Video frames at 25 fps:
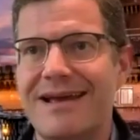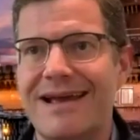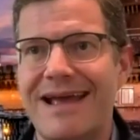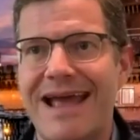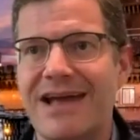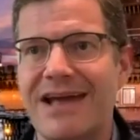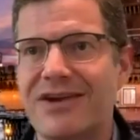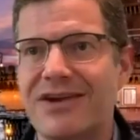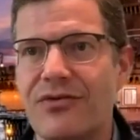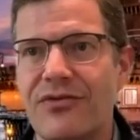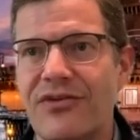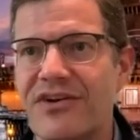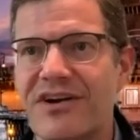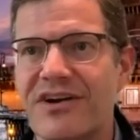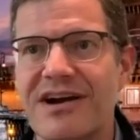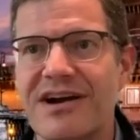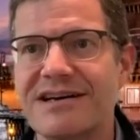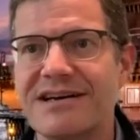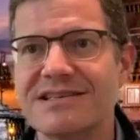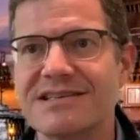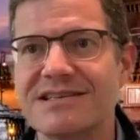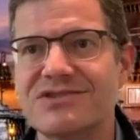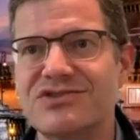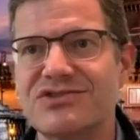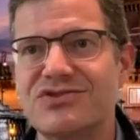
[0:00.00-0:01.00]
handle their
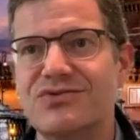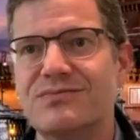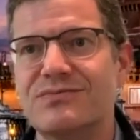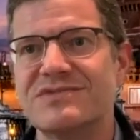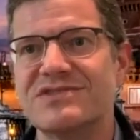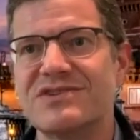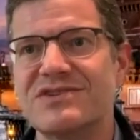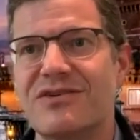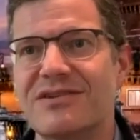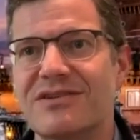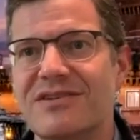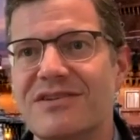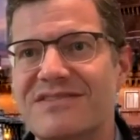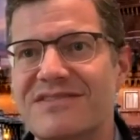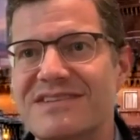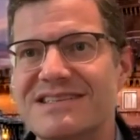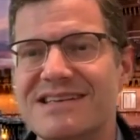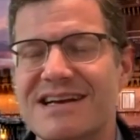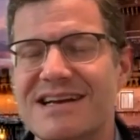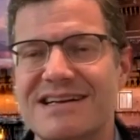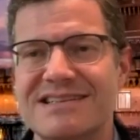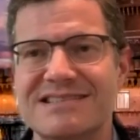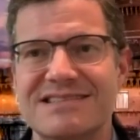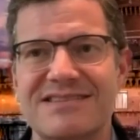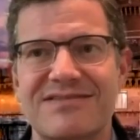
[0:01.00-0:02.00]
costumes, all of these
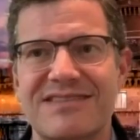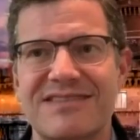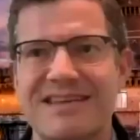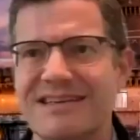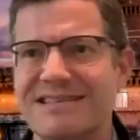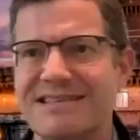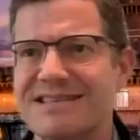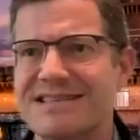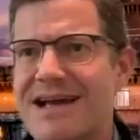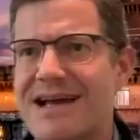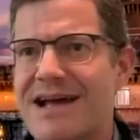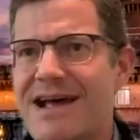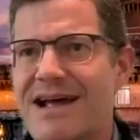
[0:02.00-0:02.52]
kinds of things,